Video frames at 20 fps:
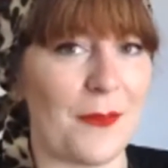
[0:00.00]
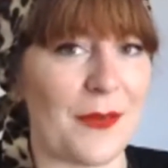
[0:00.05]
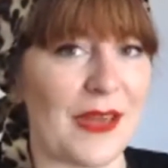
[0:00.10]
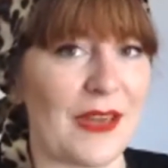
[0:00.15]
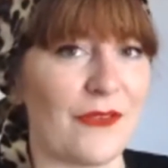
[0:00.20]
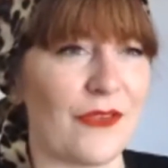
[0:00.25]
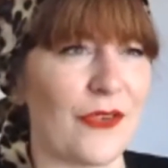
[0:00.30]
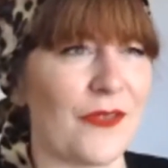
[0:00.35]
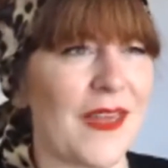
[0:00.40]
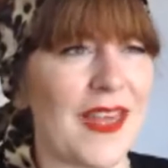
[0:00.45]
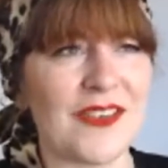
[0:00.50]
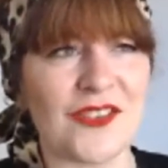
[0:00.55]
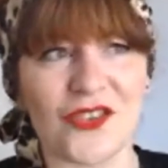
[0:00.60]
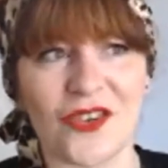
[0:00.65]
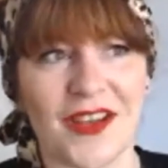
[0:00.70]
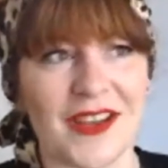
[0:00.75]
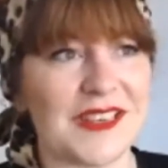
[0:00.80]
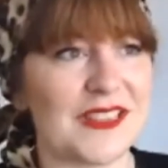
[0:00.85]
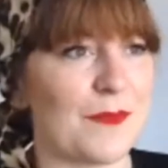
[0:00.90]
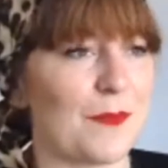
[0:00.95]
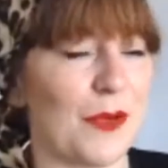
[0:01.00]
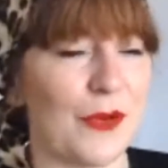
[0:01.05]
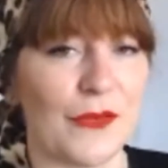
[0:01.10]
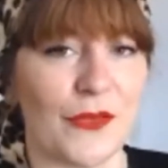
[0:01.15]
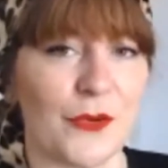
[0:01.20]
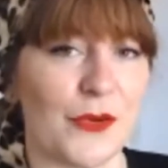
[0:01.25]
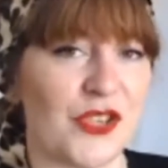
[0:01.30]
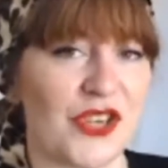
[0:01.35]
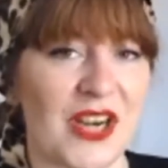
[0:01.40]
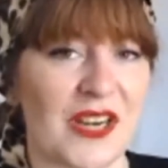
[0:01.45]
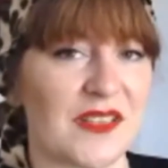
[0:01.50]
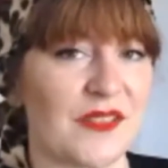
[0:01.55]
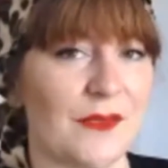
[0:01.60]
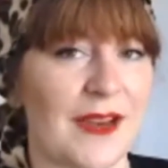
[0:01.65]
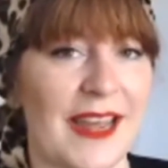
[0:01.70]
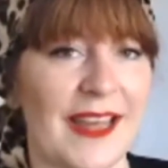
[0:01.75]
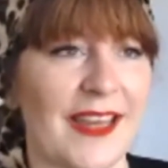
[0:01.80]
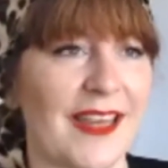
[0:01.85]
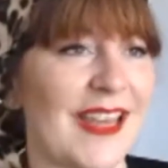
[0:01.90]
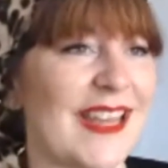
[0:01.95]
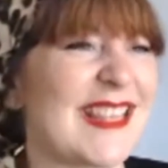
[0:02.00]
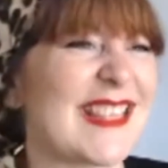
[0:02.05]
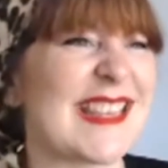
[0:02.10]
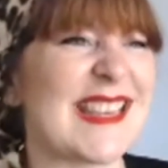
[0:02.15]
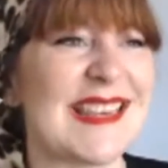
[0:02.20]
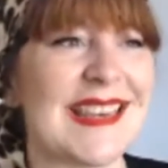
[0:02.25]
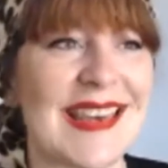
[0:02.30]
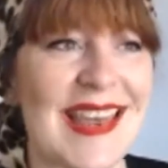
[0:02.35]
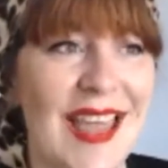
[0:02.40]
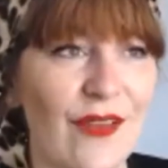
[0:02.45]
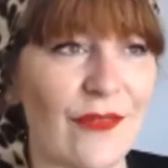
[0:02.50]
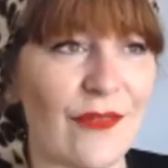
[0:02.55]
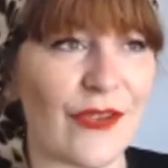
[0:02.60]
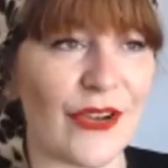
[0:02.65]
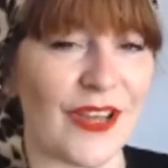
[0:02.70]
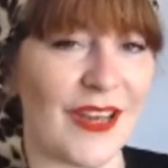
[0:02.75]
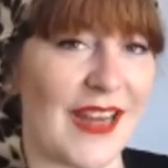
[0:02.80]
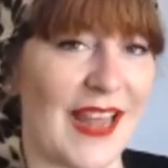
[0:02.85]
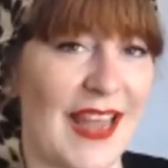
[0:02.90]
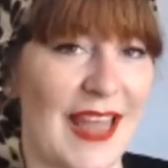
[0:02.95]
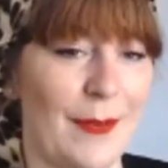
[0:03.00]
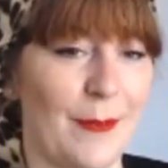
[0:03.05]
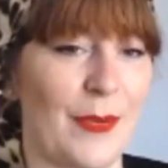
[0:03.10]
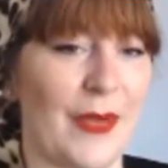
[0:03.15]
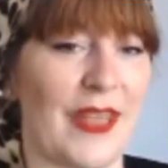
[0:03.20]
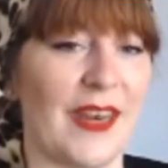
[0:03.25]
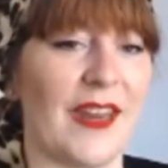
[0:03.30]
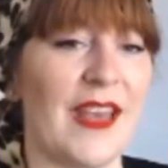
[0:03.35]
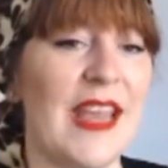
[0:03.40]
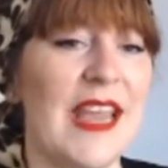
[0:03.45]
If you're then trying to move through a Chaturanga, it's never gonna happen.